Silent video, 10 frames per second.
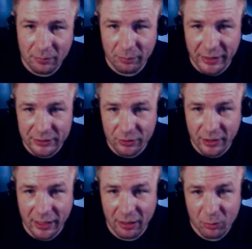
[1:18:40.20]
Makes your
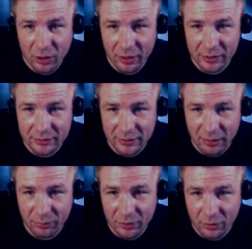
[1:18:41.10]
camera
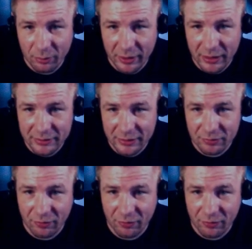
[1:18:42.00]
accept OBS as